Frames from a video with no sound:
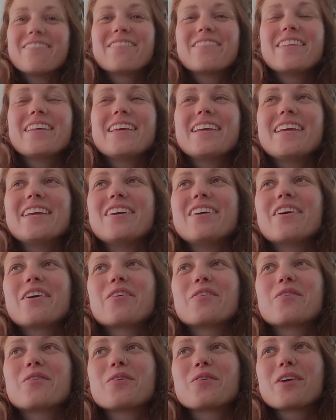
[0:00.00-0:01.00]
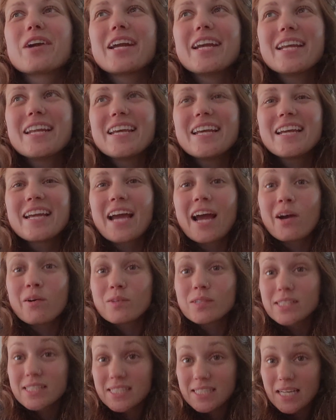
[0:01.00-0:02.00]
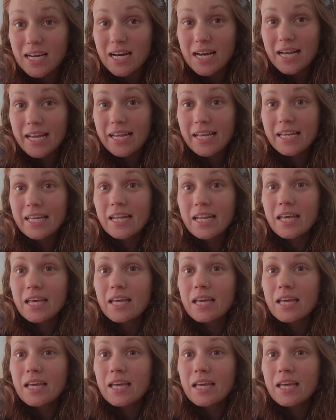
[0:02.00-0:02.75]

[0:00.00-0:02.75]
The grading outside